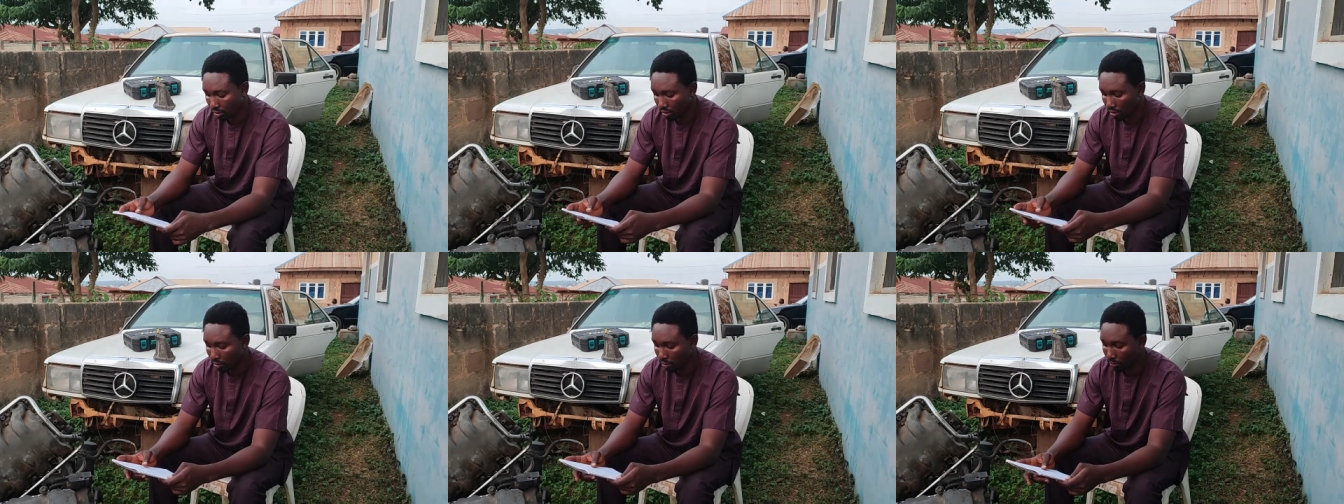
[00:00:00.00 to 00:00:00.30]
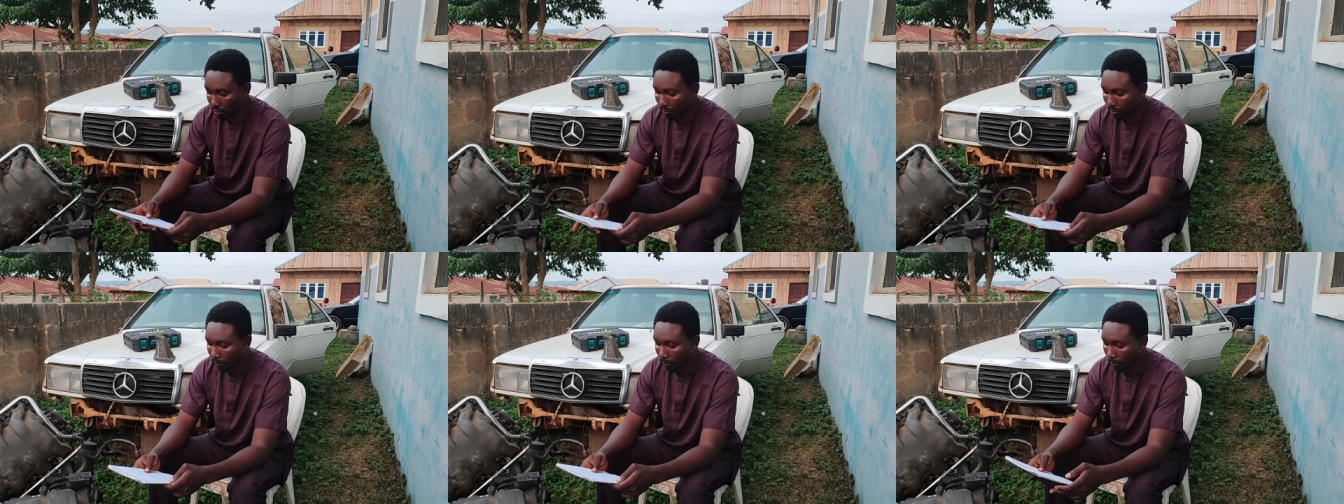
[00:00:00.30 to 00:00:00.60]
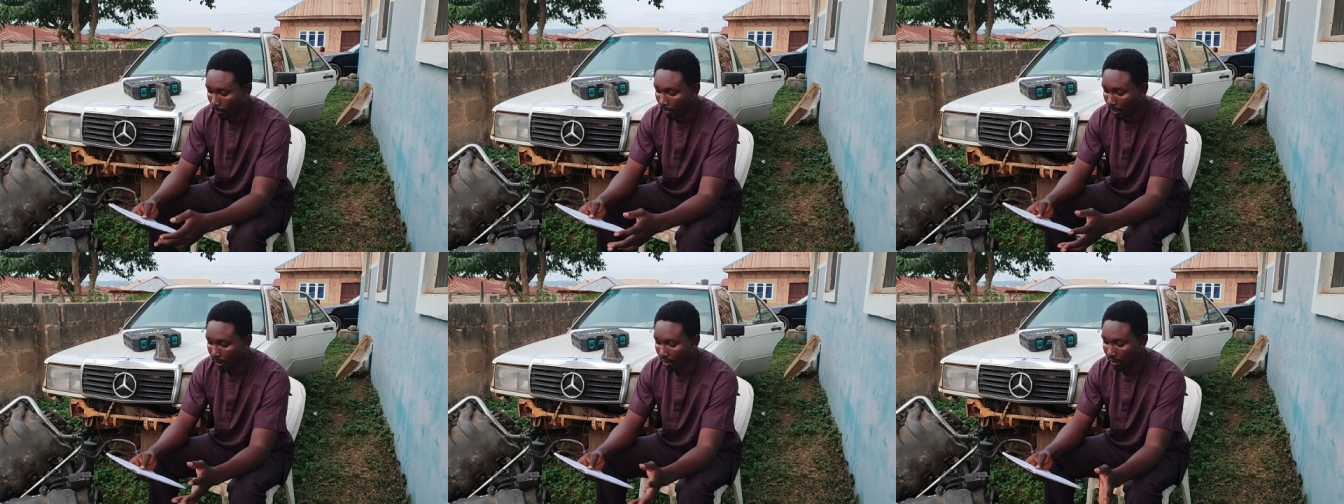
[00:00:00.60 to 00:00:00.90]
So
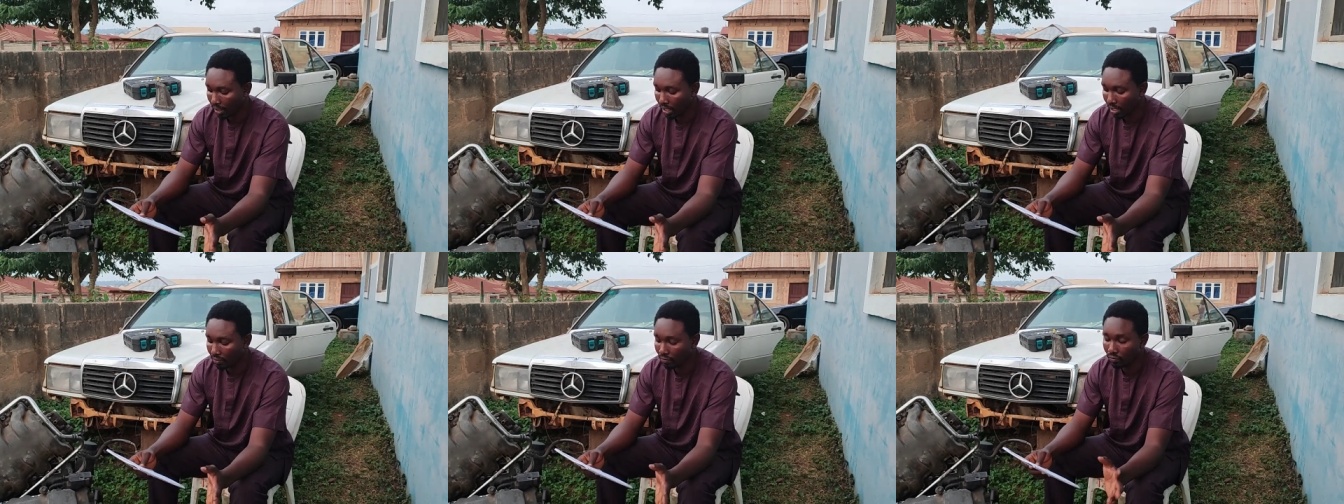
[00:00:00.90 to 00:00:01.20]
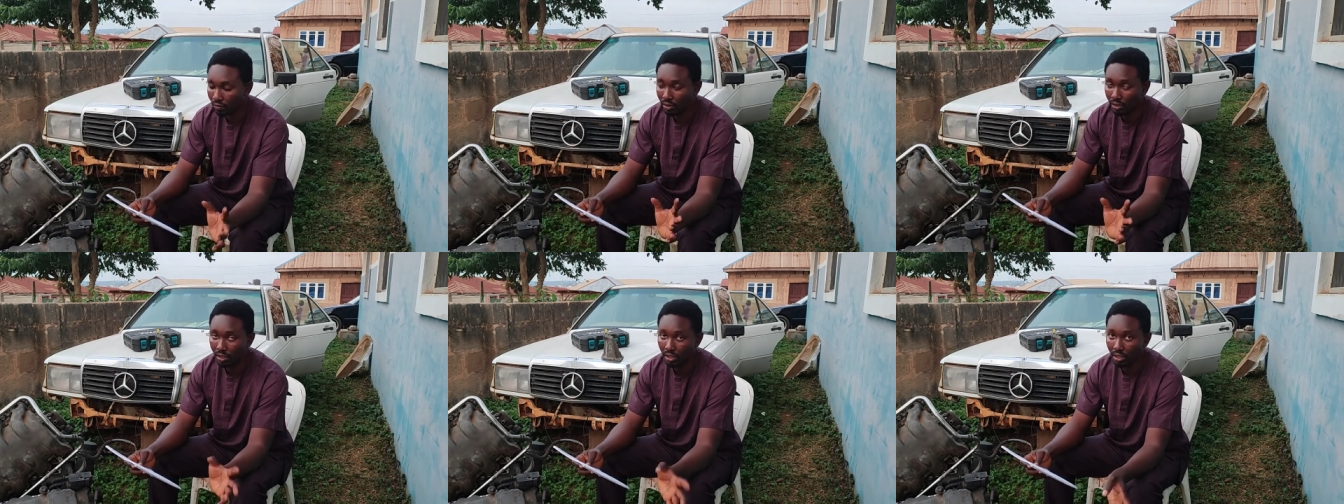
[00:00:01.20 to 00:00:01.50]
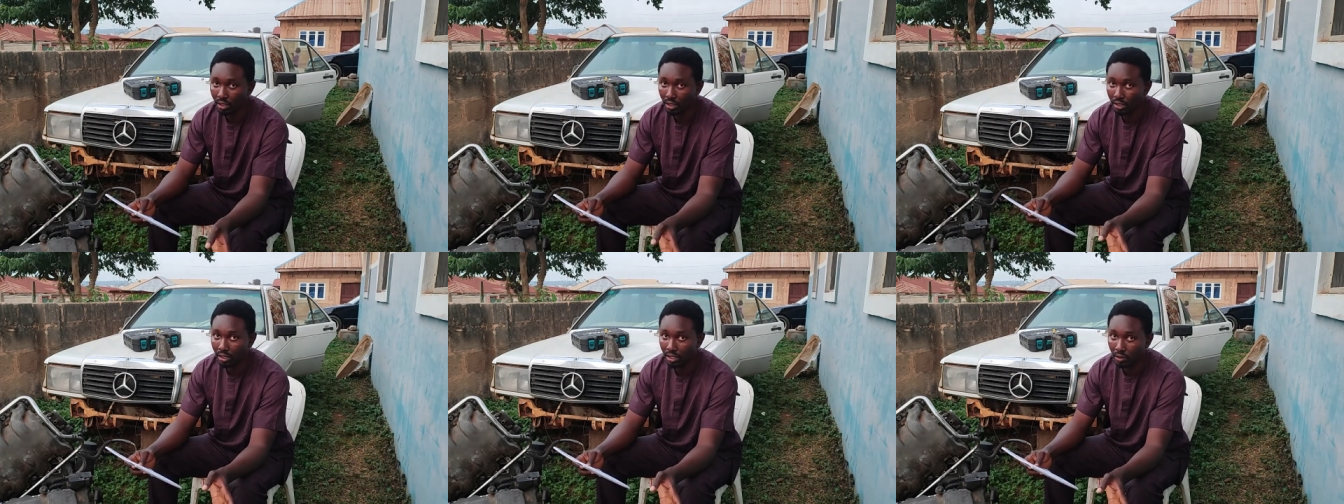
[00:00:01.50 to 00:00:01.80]
then
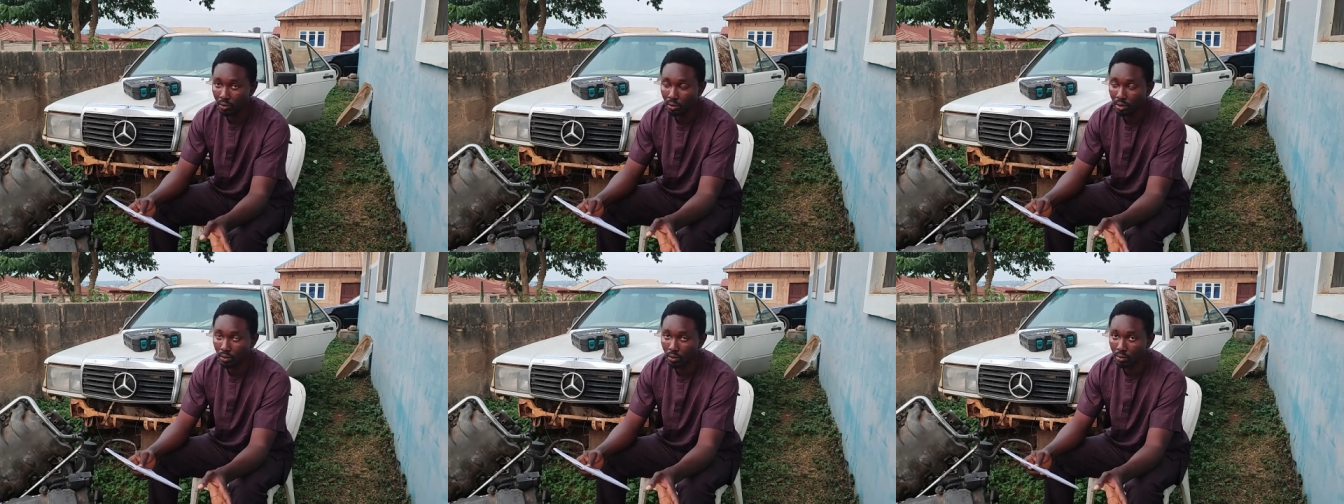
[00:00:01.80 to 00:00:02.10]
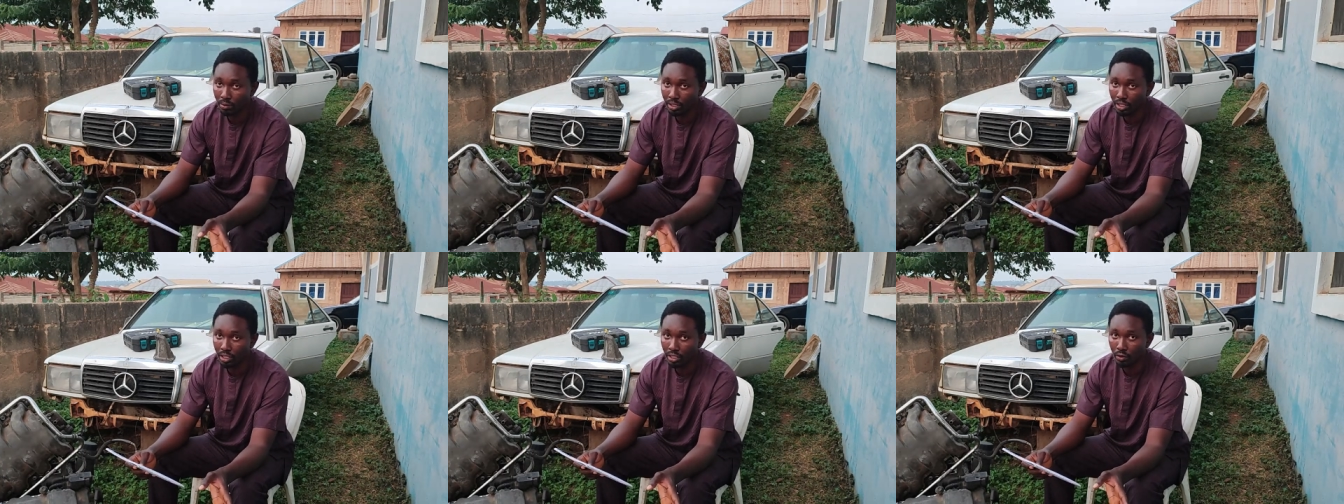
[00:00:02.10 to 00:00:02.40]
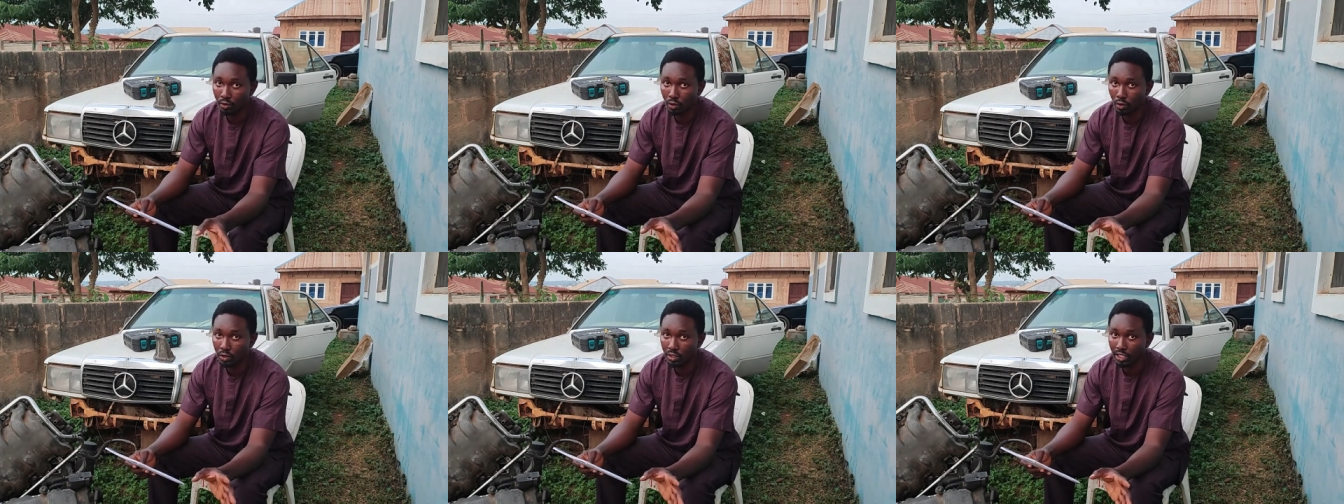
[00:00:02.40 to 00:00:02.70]
the next one will be the
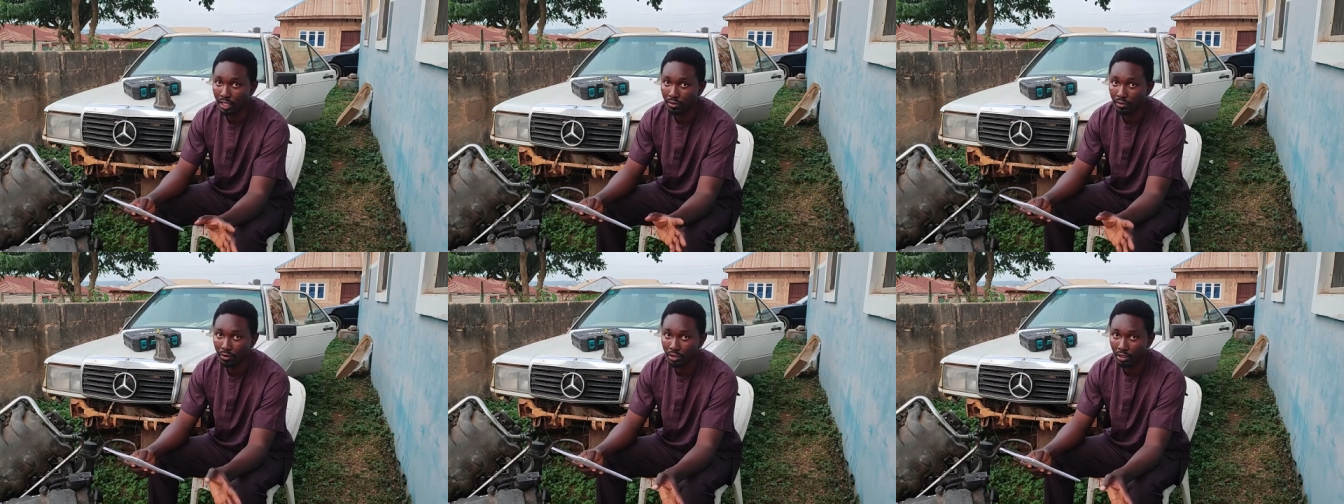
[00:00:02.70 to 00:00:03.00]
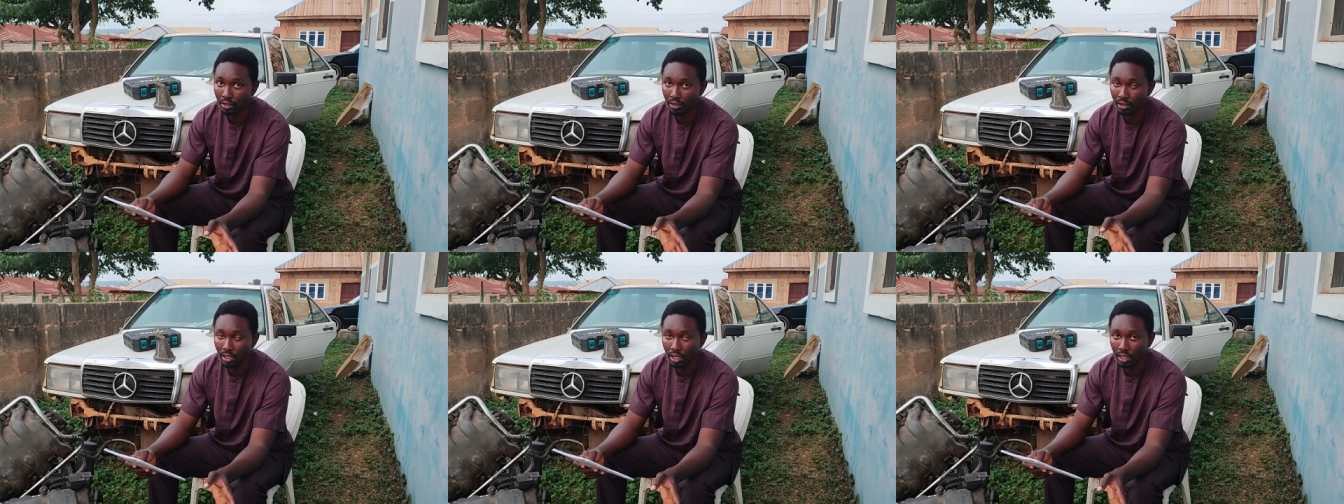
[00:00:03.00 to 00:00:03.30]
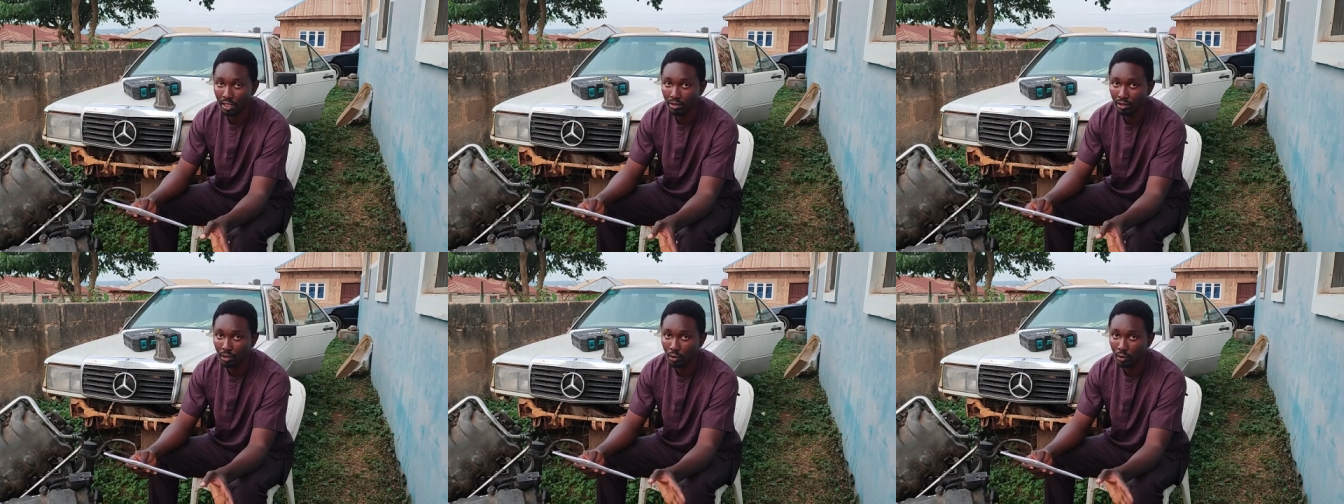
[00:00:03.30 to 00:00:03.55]
rusEFI, uh,